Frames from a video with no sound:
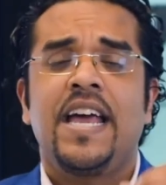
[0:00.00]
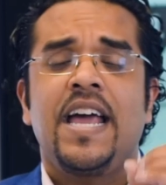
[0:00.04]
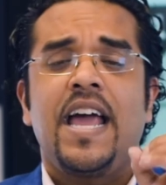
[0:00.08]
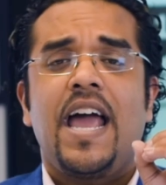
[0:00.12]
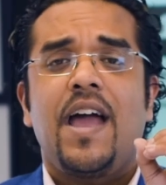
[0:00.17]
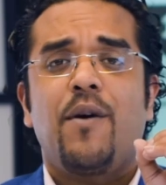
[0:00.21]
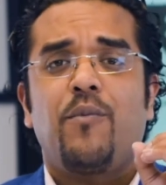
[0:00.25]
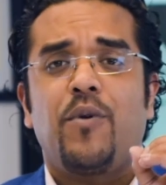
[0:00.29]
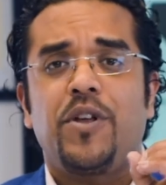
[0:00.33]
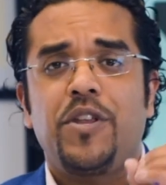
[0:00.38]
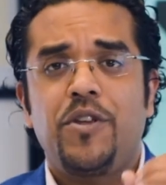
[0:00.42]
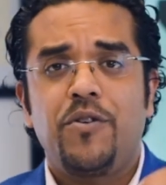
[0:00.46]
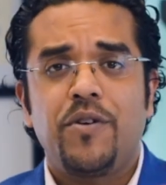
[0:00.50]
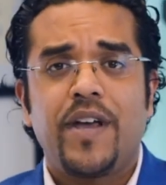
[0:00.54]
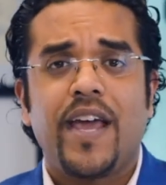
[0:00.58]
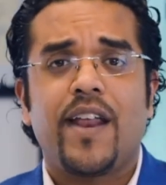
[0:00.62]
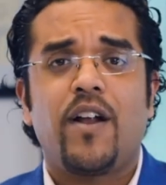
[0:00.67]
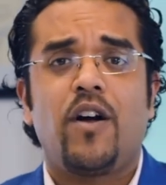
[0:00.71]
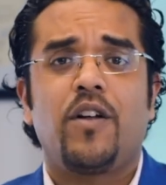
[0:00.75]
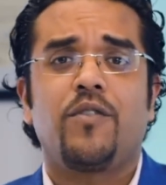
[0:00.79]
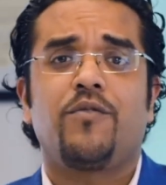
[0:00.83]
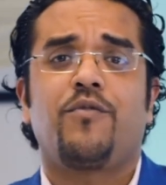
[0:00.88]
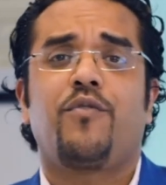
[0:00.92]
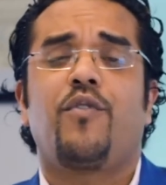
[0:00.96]
And when you get
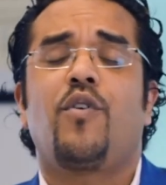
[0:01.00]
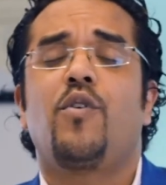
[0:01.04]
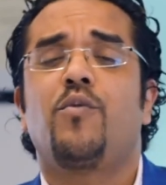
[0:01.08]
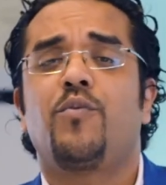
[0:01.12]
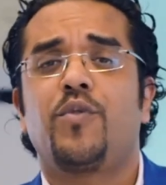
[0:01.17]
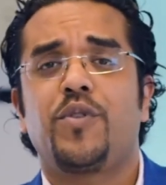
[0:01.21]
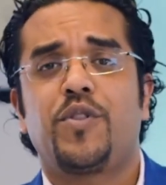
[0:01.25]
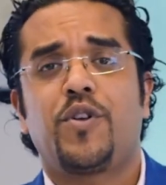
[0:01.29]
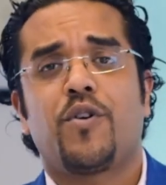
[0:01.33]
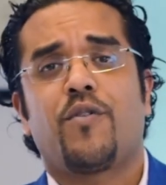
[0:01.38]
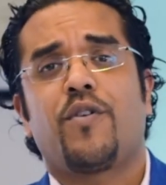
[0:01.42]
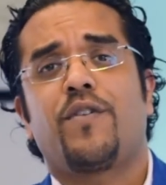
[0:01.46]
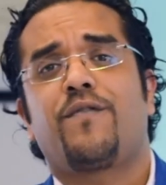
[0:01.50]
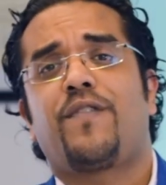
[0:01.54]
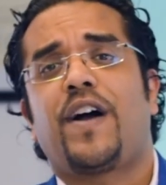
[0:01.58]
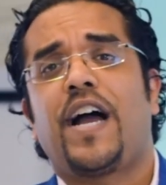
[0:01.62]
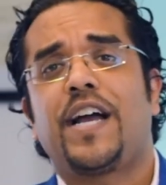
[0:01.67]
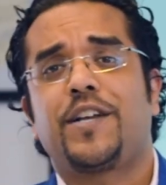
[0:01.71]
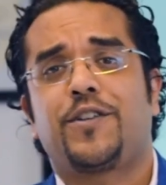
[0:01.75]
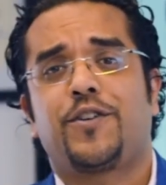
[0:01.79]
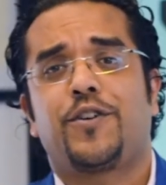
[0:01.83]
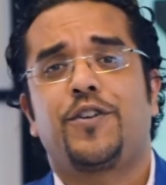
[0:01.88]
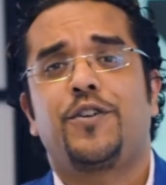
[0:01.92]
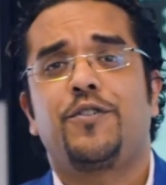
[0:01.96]
on the phone with your
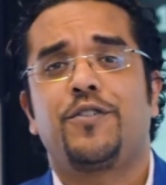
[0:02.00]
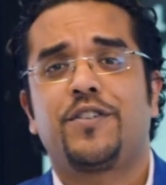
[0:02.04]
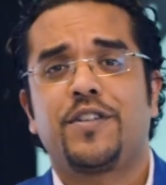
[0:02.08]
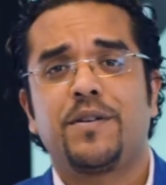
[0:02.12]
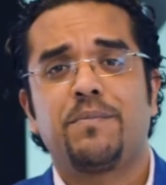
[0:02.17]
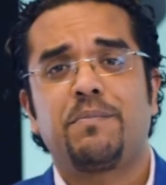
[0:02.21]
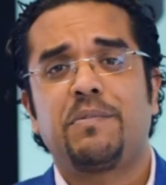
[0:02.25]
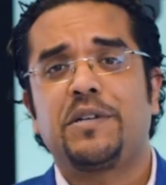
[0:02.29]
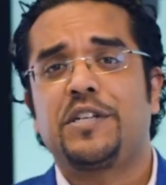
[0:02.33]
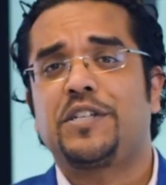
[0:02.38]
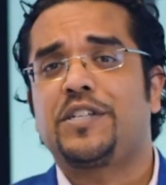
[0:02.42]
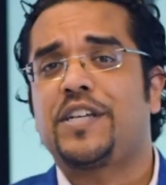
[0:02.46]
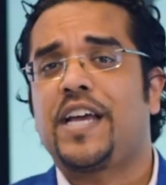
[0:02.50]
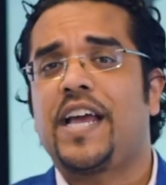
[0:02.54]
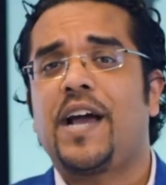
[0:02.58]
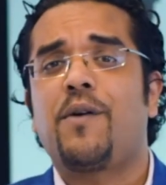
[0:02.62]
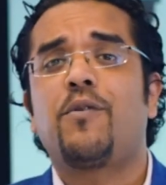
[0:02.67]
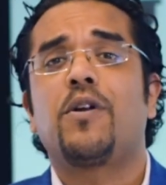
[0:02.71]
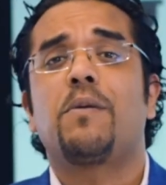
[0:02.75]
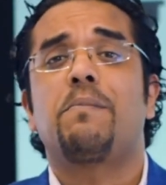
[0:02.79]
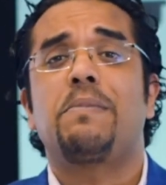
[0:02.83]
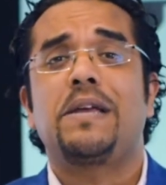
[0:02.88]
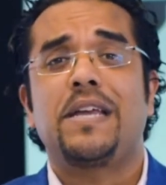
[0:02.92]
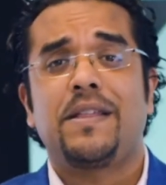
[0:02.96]
advisor, you simply say, I
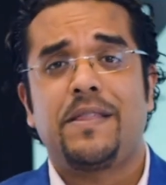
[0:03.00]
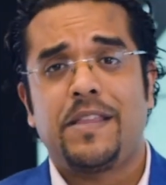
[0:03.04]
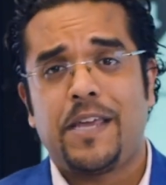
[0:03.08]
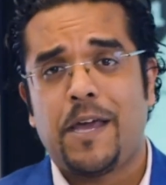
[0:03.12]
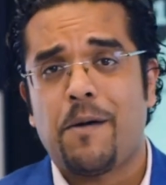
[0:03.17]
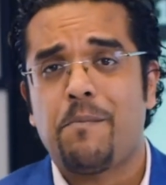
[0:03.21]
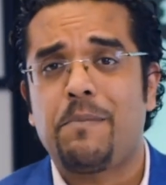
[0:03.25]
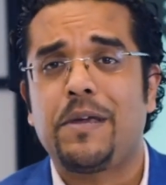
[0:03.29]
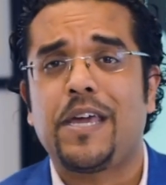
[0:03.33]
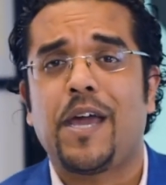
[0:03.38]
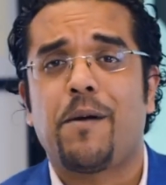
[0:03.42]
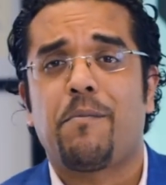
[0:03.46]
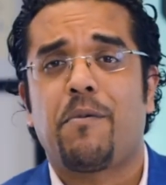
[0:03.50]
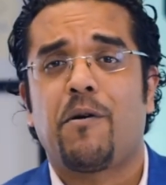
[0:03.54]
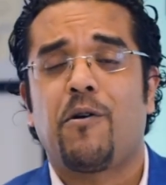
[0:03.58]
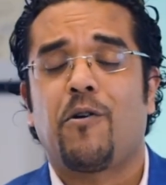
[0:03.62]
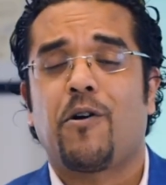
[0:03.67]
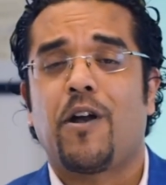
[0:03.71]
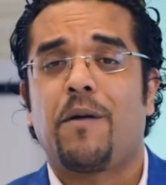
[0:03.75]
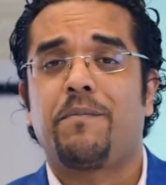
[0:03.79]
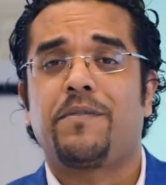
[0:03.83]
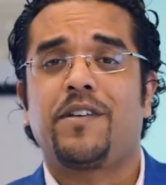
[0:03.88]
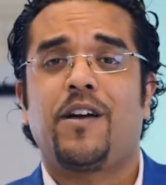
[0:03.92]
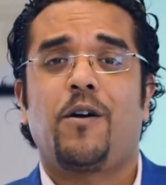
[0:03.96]
want to be in the MBA
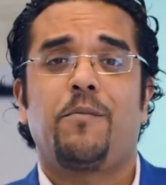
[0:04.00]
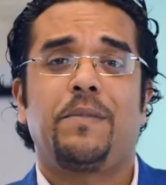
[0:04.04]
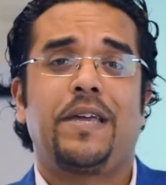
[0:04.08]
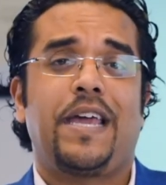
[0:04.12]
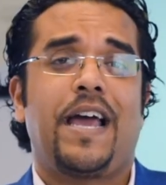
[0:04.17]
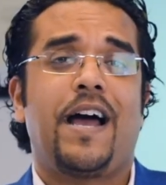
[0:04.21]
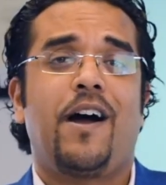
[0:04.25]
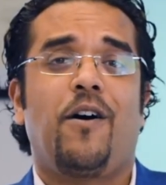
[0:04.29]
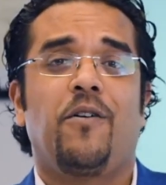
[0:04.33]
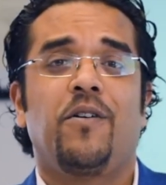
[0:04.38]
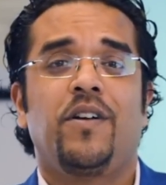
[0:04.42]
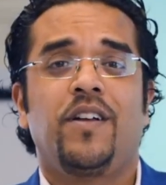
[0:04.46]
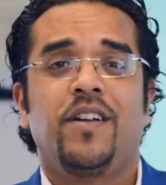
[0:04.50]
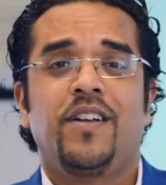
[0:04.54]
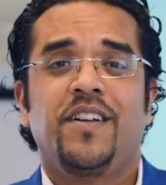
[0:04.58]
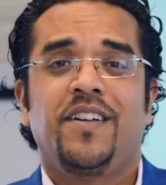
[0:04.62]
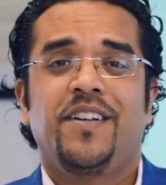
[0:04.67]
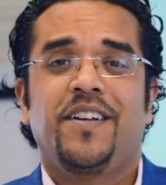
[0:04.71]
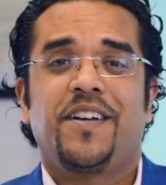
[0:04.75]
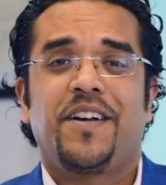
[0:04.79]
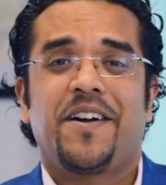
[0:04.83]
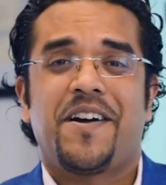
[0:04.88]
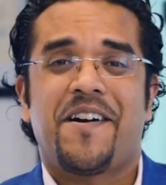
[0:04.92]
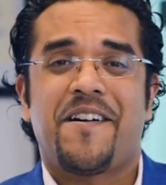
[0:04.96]
program. Tell me how.
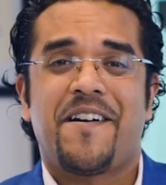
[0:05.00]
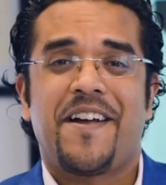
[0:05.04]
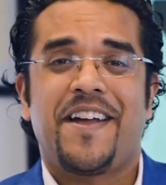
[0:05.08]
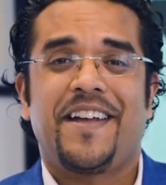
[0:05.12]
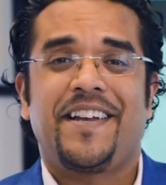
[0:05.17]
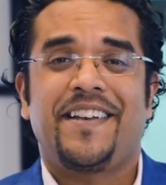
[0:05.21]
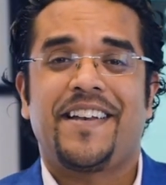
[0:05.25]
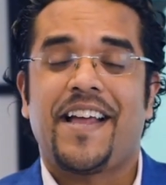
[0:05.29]
All right?